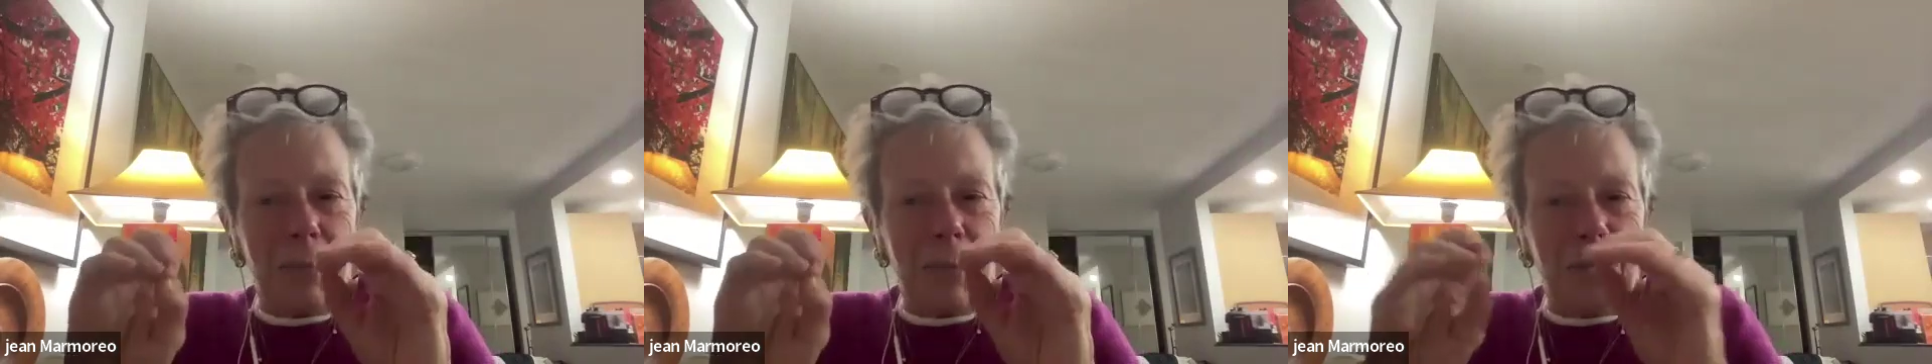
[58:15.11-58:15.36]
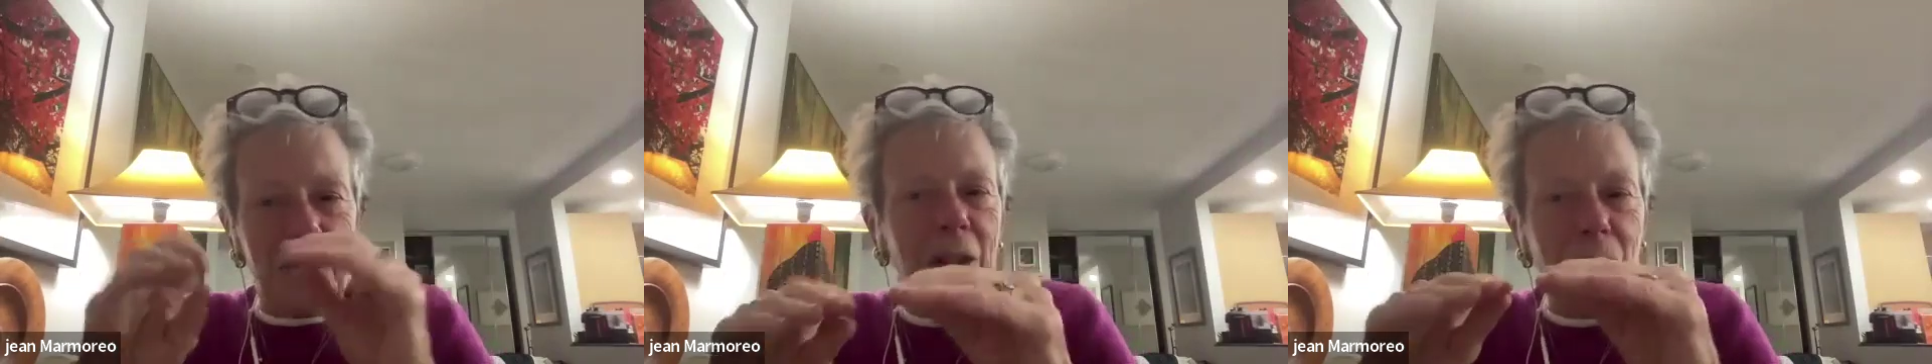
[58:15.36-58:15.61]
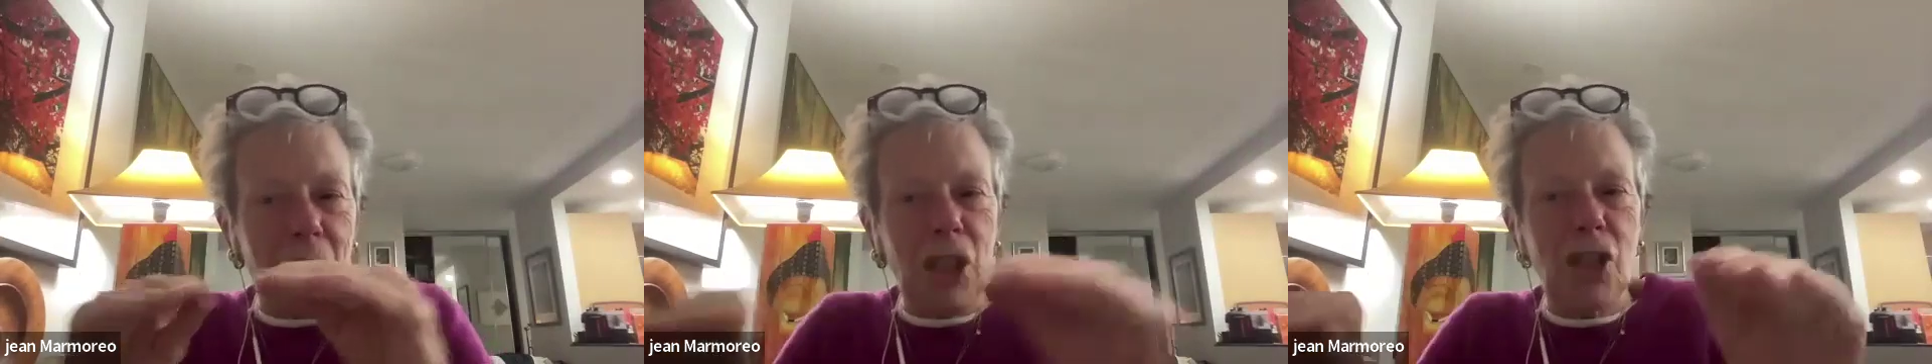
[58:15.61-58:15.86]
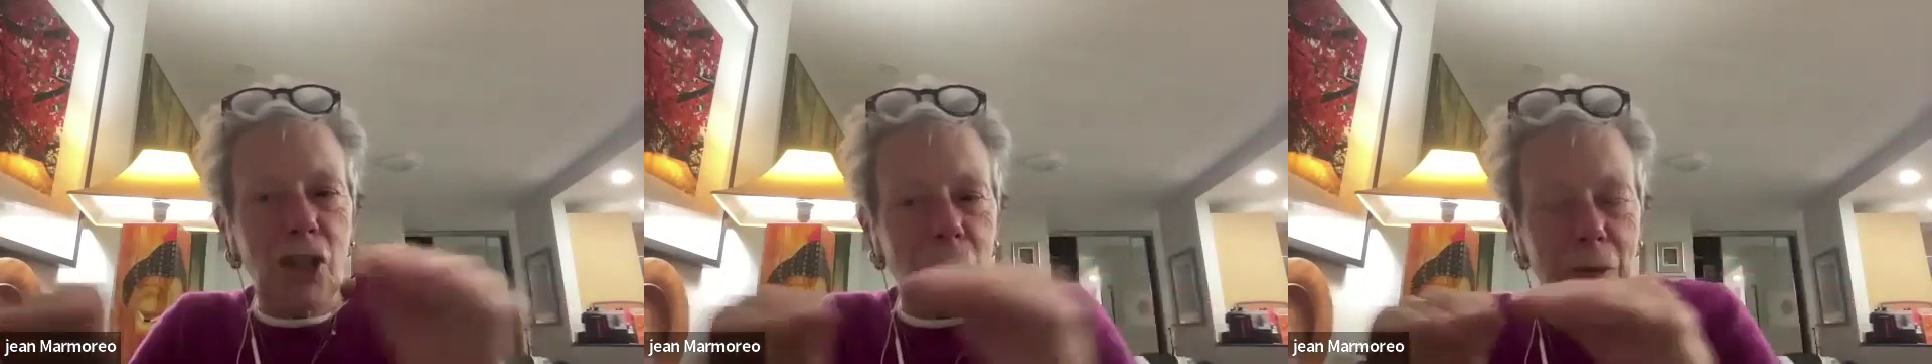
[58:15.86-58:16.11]
the
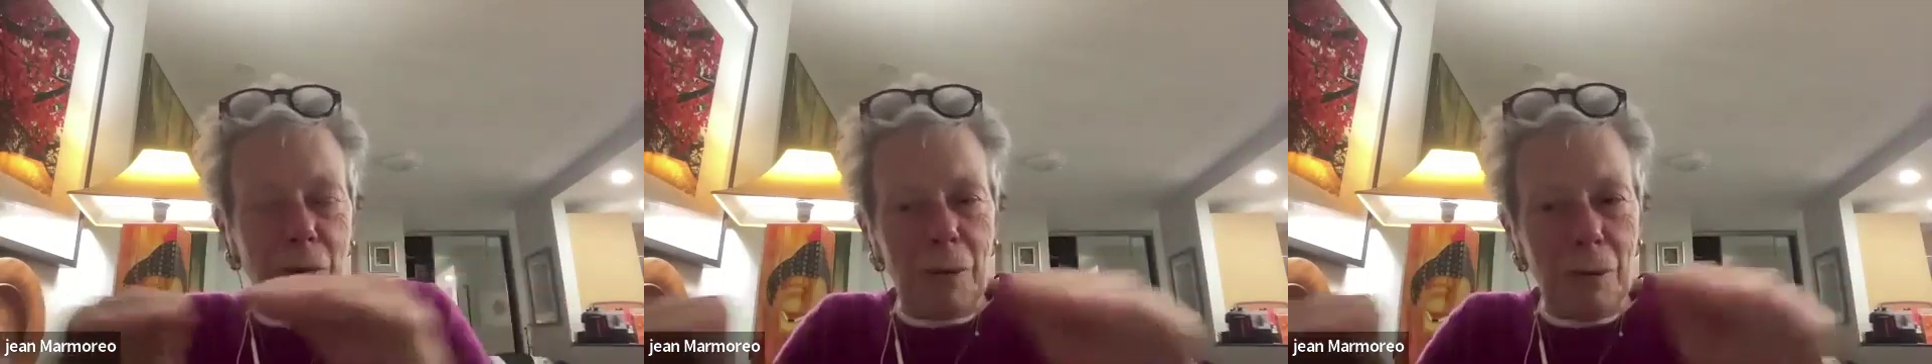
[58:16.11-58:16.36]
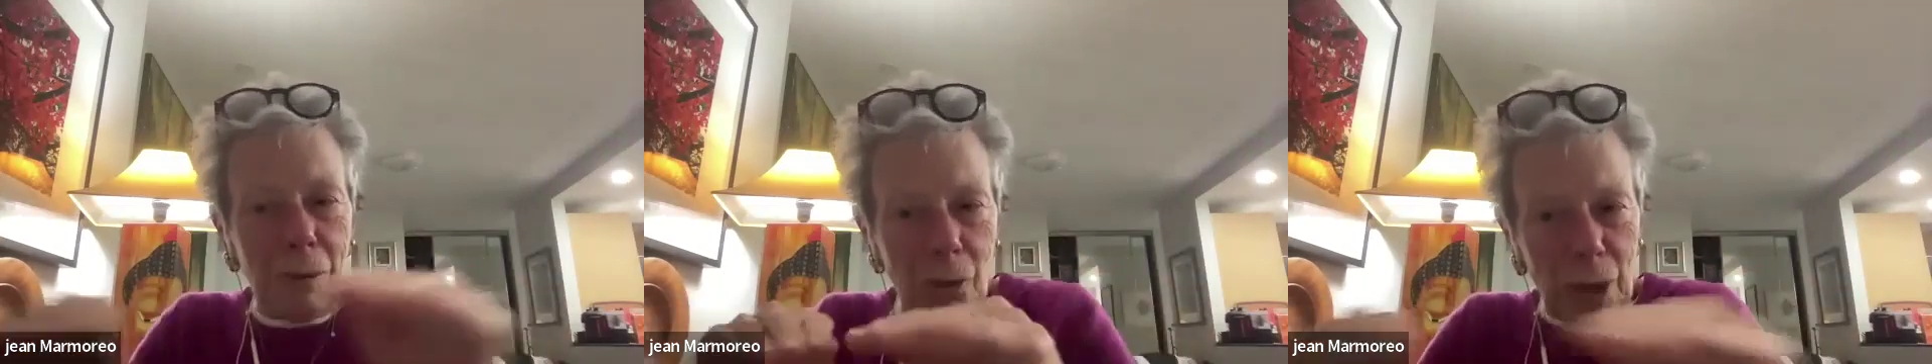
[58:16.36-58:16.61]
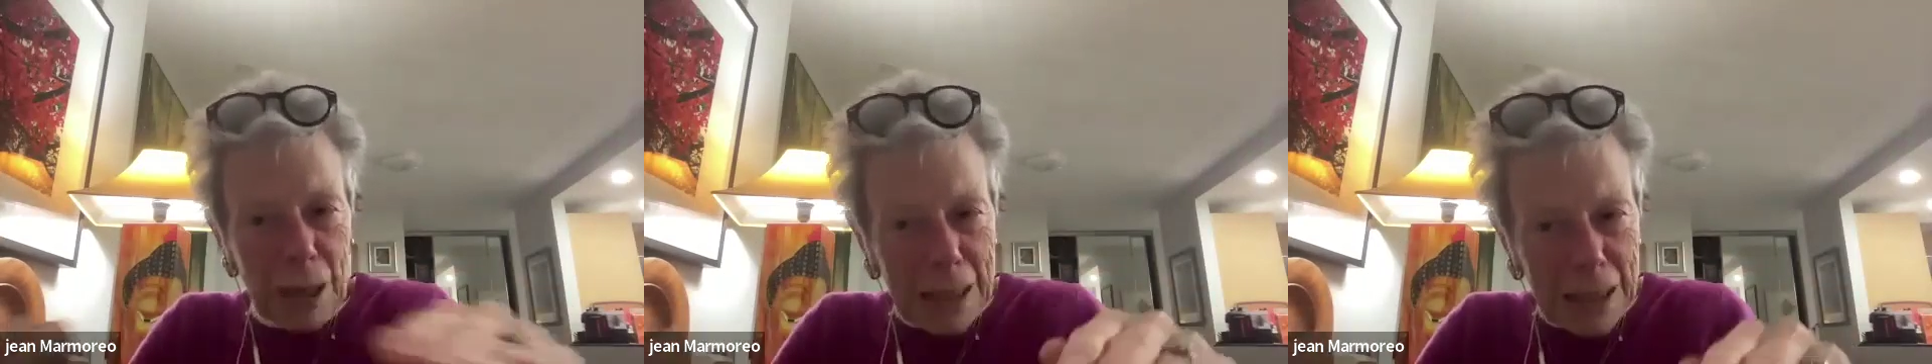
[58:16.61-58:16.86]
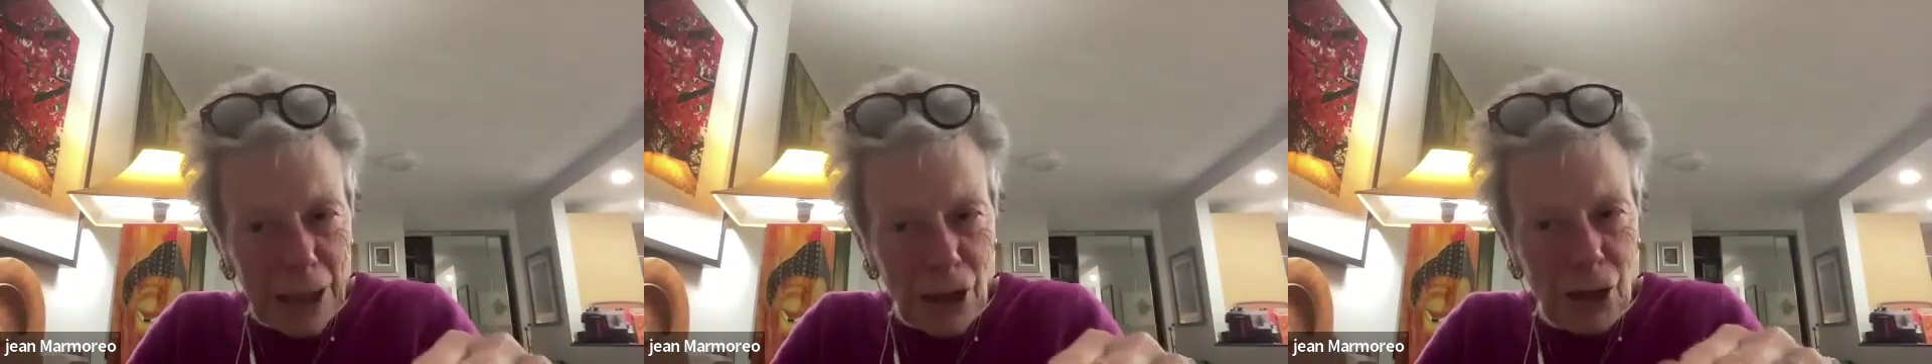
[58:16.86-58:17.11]
foundation
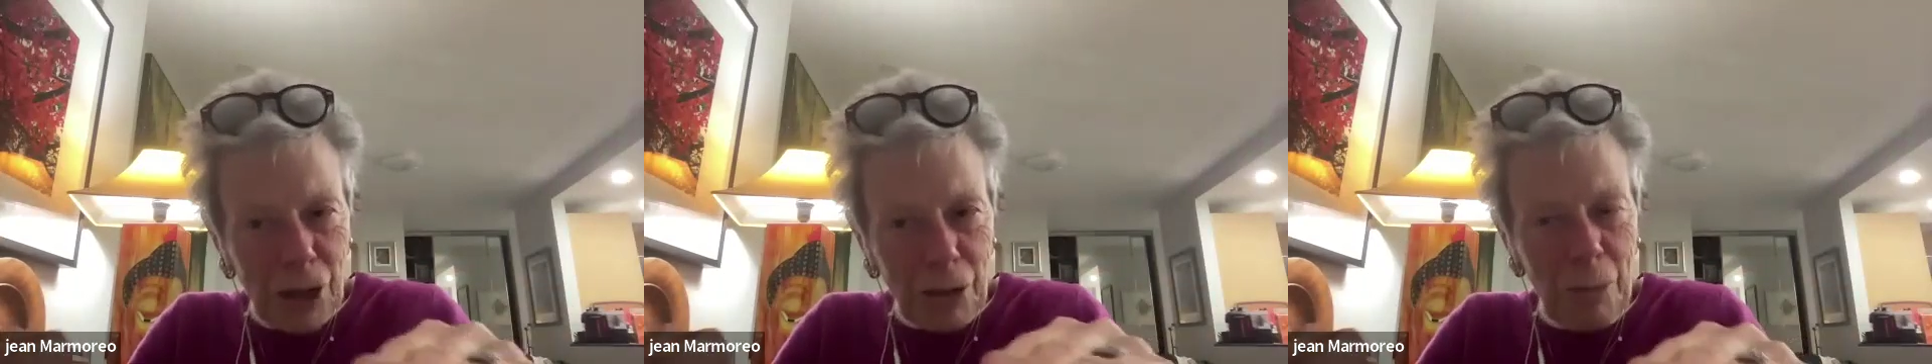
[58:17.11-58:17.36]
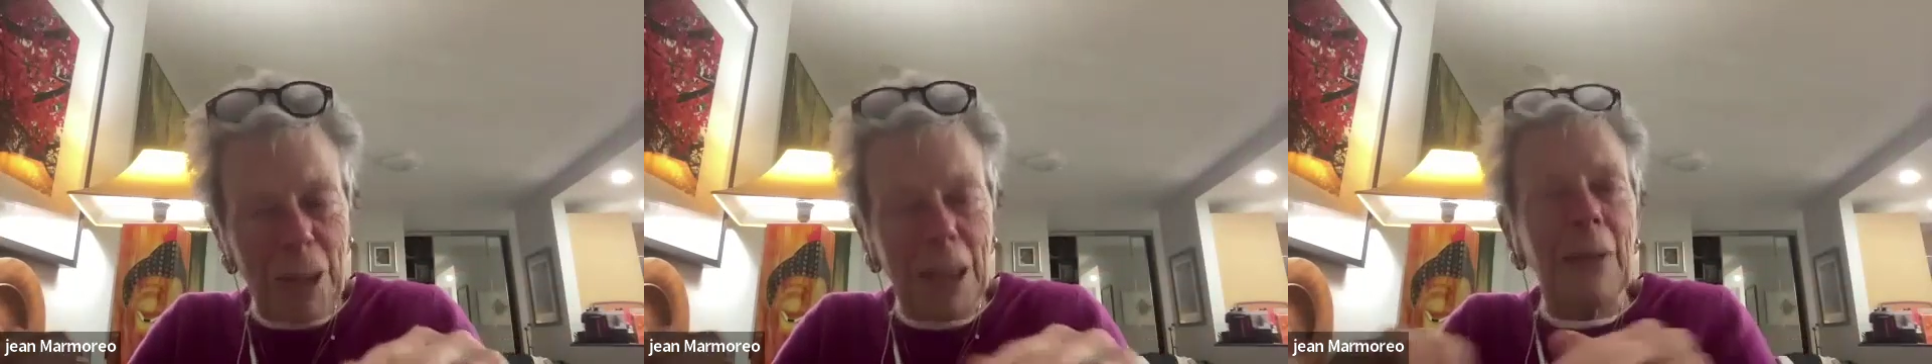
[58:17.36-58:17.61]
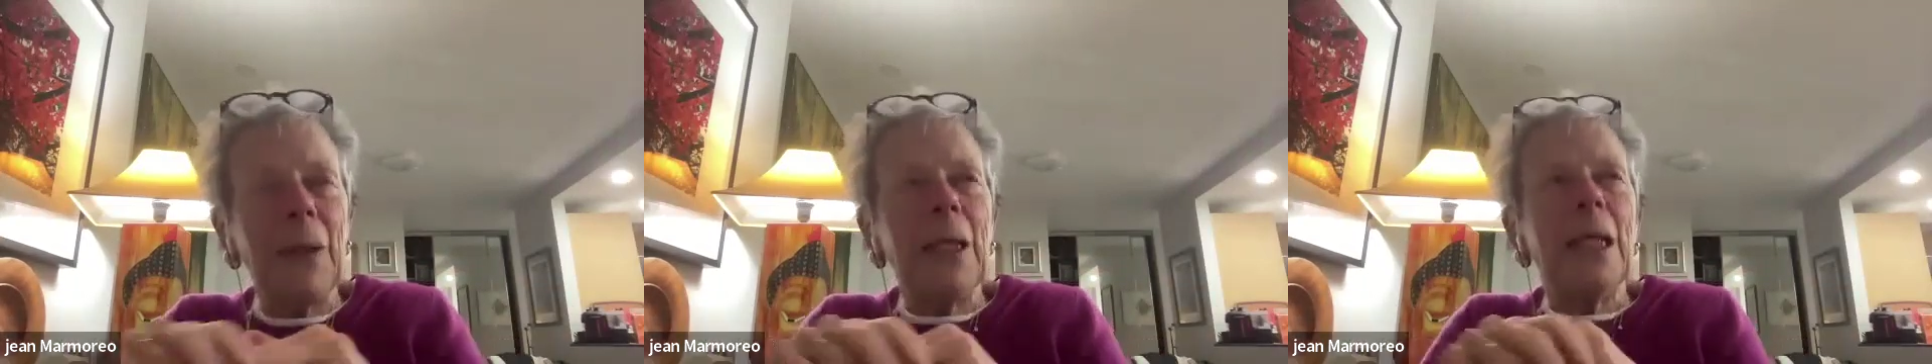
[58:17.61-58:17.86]
organization in Quebec,